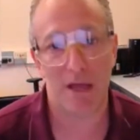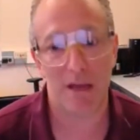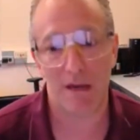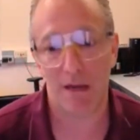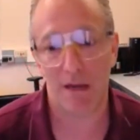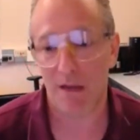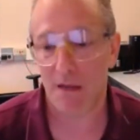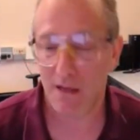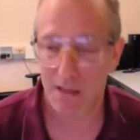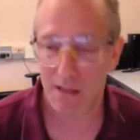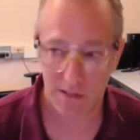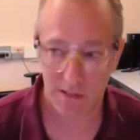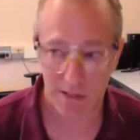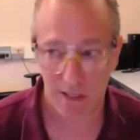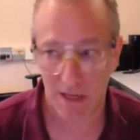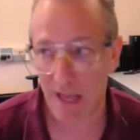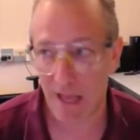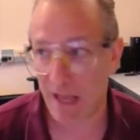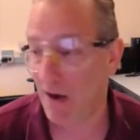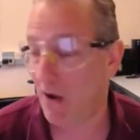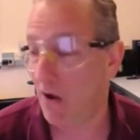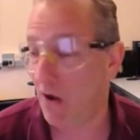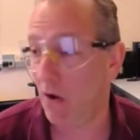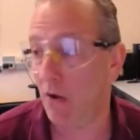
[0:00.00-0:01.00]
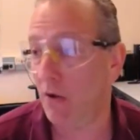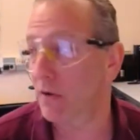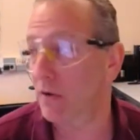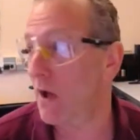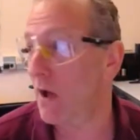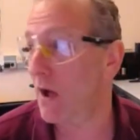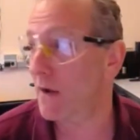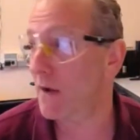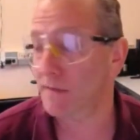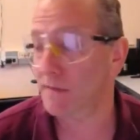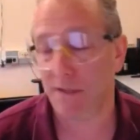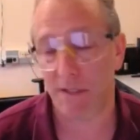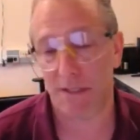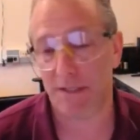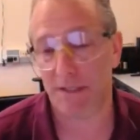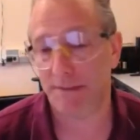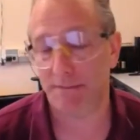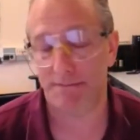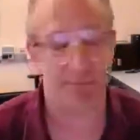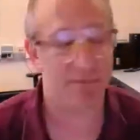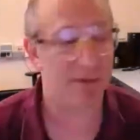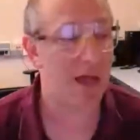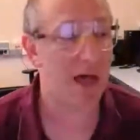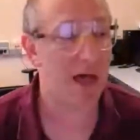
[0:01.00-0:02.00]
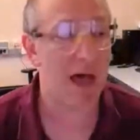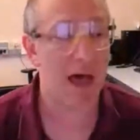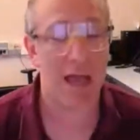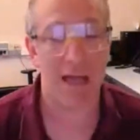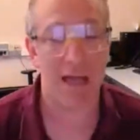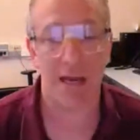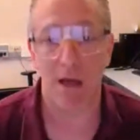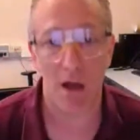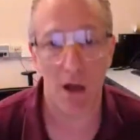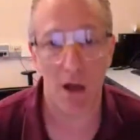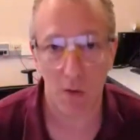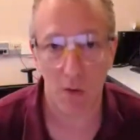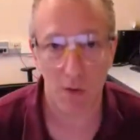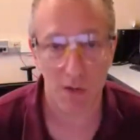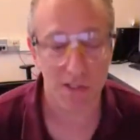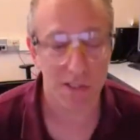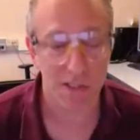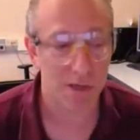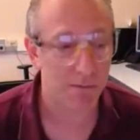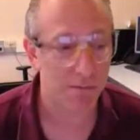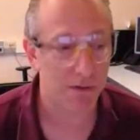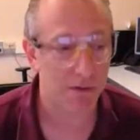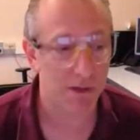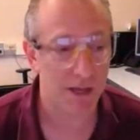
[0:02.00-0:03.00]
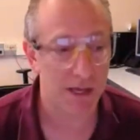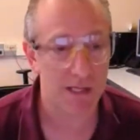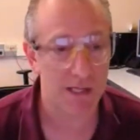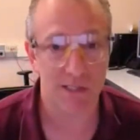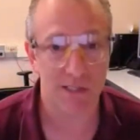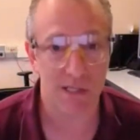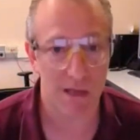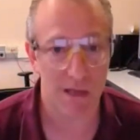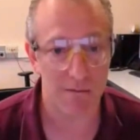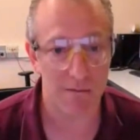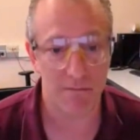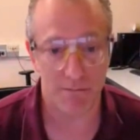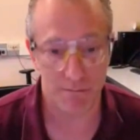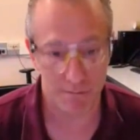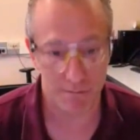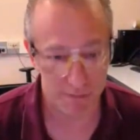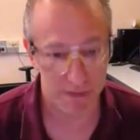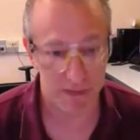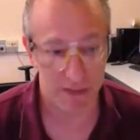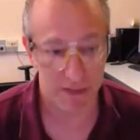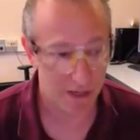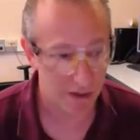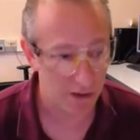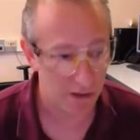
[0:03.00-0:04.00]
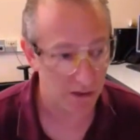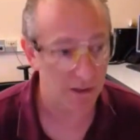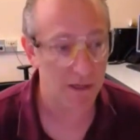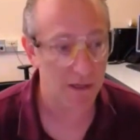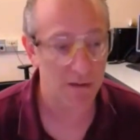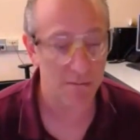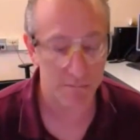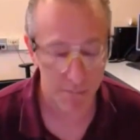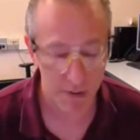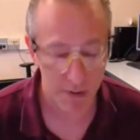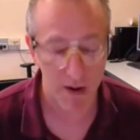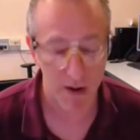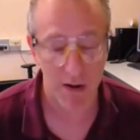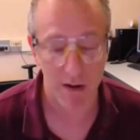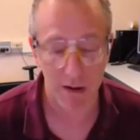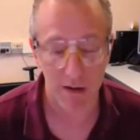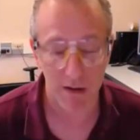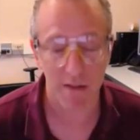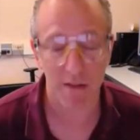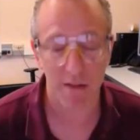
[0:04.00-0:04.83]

It's gonna get hauled off to Idaho or someplace and literally buried in the